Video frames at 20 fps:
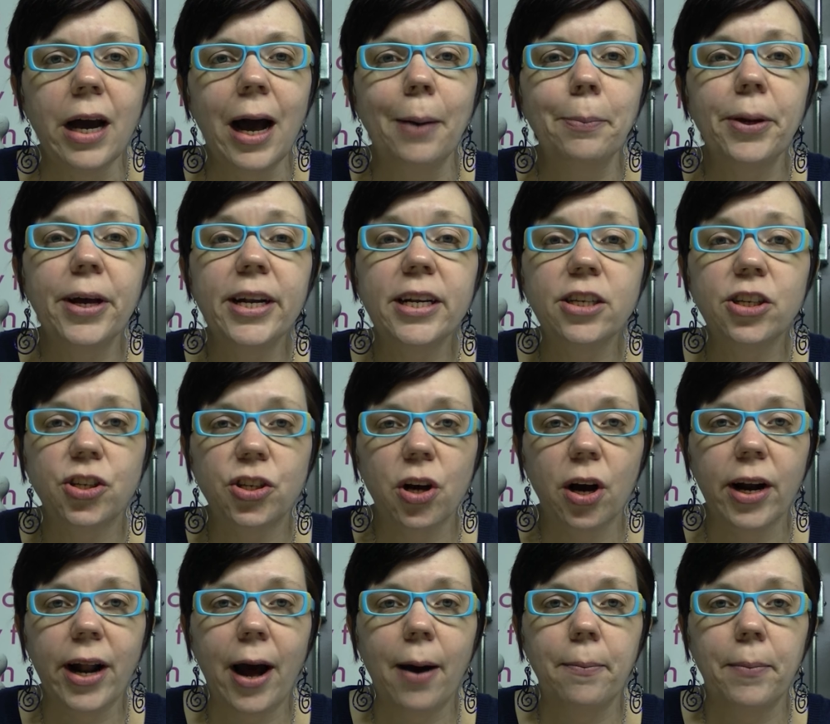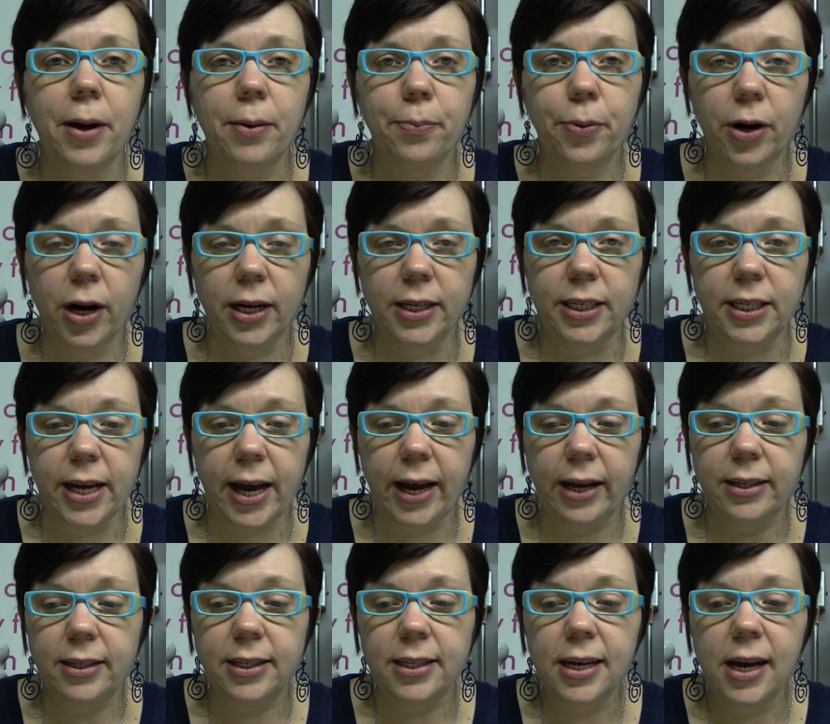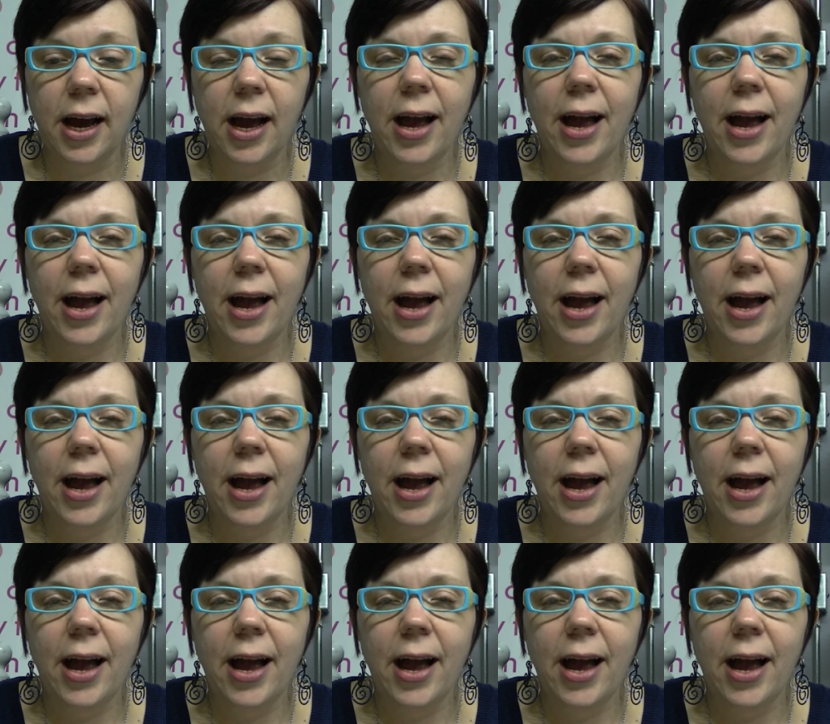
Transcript: I'm going to start out my project,